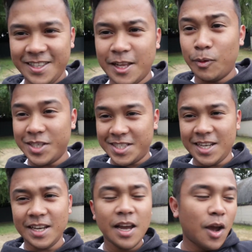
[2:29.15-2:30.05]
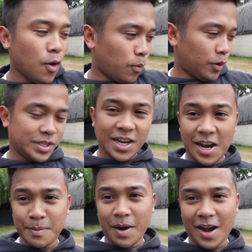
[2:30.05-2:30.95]
and then we'll see what
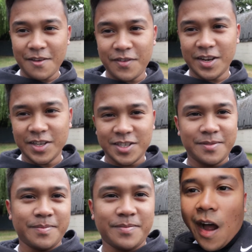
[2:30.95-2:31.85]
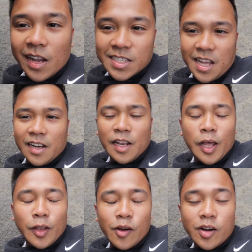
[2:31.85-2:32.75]
time I finish. I just had a
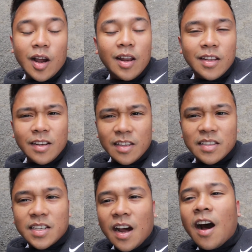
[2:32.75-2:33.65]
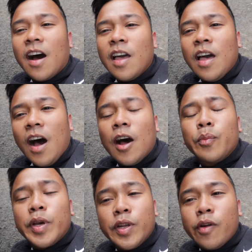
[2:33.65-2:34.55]
little look underneath the car
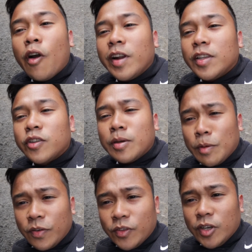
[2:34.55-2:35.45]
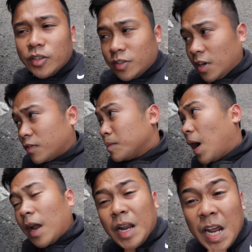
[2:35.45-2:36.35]
and we do not need to remove the under tray from
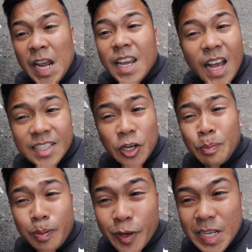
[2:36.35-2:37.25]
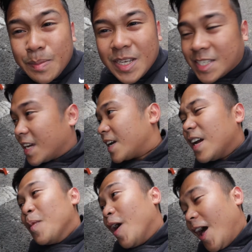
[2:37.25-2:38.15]
mine. It has gone bloody missing.
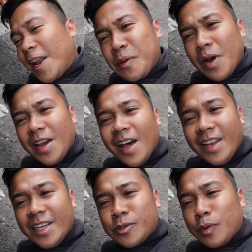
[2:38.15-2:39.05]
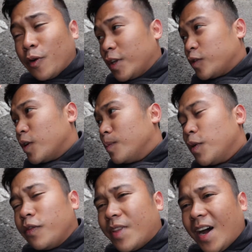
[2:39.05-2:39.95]
But anyway, at least we don't need to
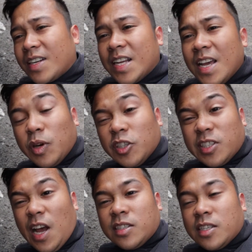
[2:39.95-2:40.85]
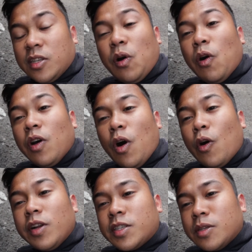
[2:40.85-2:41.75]
remove that. We can just access the
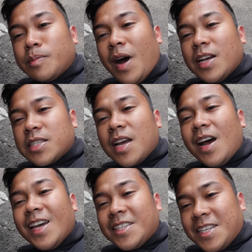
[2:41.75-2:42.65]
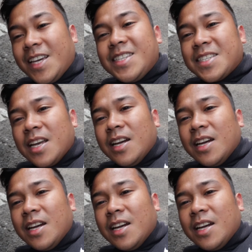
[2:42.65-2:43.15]
oil sump as it is.